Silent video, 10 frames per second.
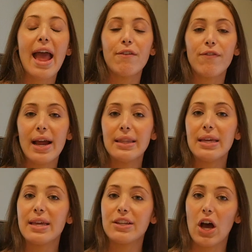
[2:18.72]
and finally
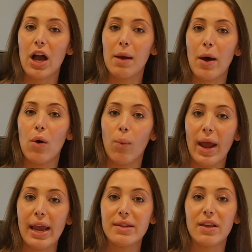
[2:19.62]
they talk about
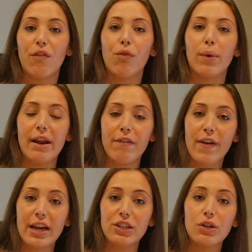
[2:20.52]
ways of
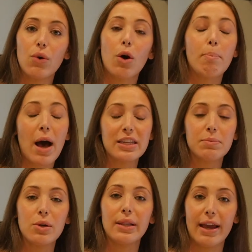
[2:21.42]
reinfection or
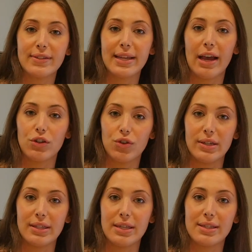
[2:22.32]
possible lifestyle
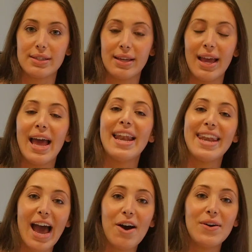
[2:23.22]
choices.
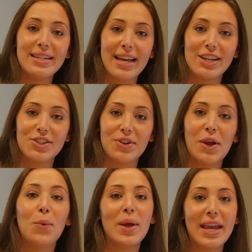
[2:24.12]
Now in dentistry,
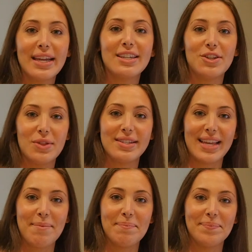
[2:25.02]
we get to do the
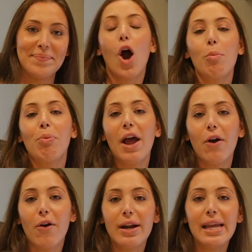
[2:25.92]
same. Our
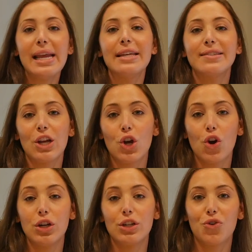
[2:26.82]
priority is to
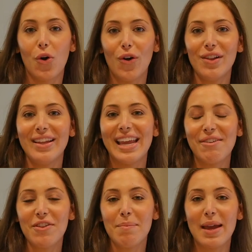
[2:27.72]
control
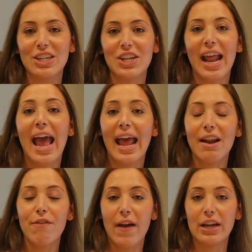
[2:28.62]
inflammation and
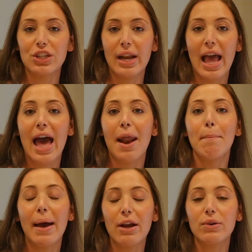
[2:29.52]
infection at a
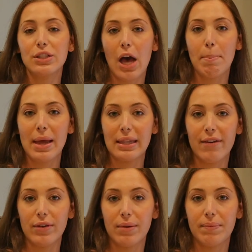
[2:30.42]
microscopic
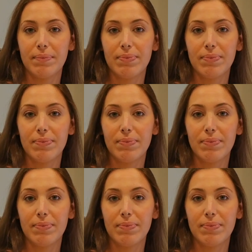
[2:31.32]
level.